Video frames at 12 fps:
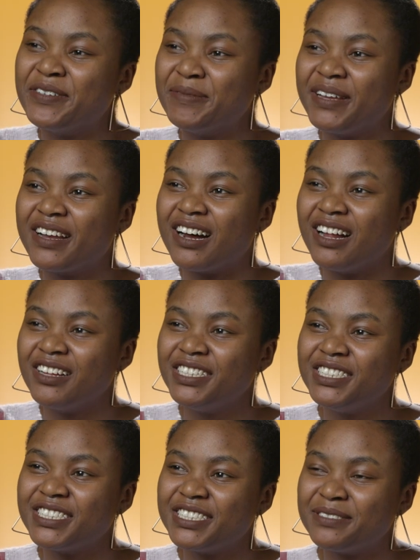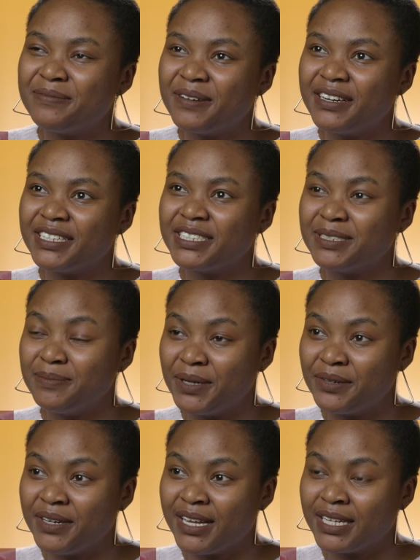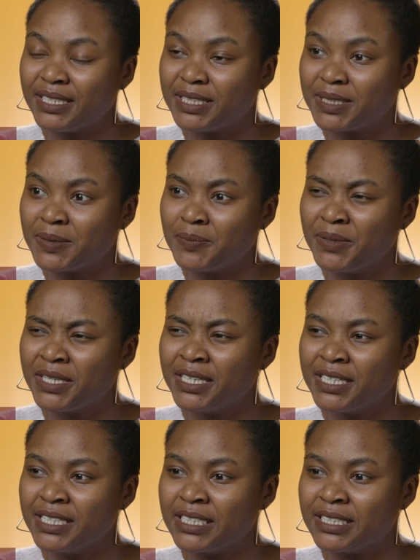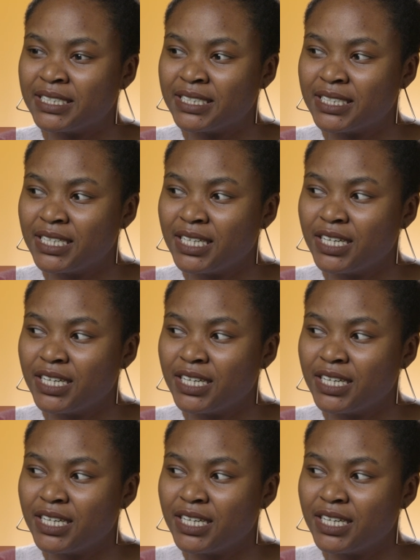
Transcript: For me, college is about experience because